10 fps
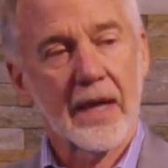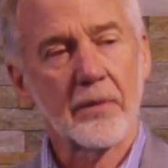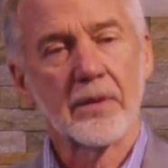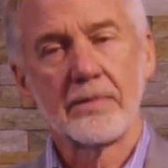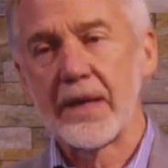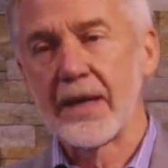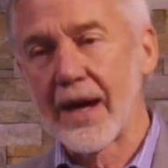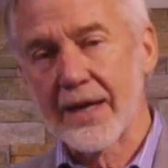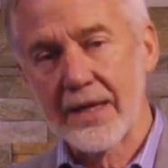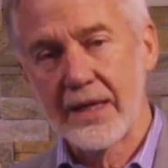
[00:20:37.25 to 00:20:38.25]
It would be
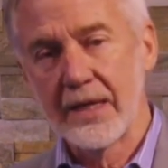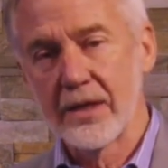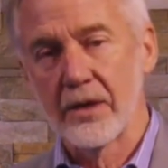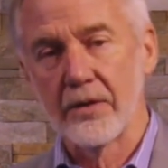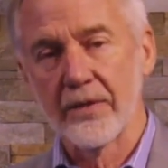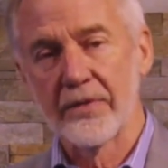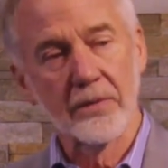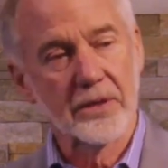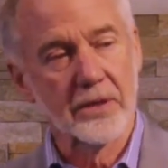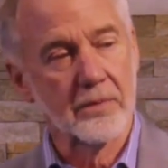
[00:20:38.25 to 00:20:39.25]
Aikido if
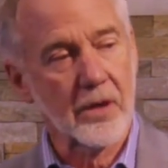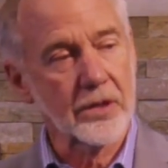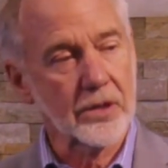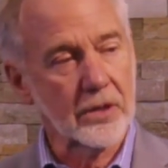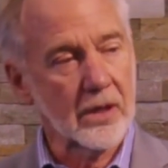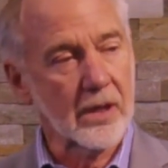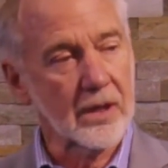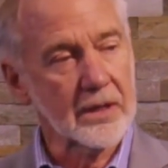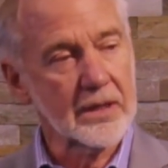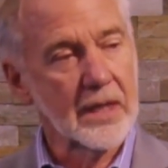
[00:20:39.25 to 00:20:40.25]
it was a martial
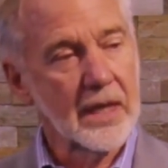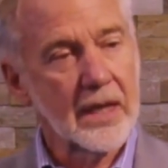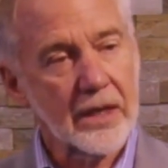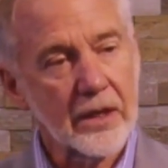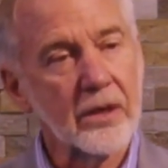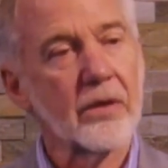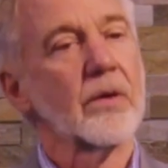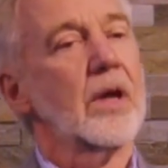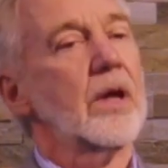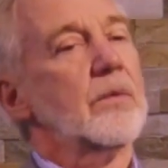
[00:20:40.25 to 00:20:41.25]
art. You
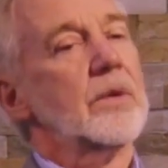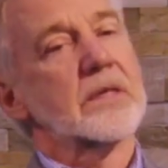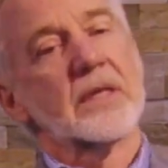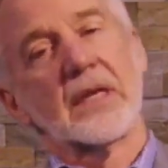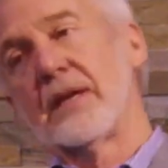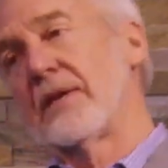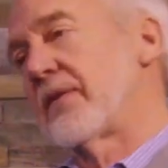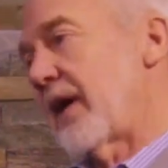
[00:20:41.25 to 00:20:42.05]
know, receive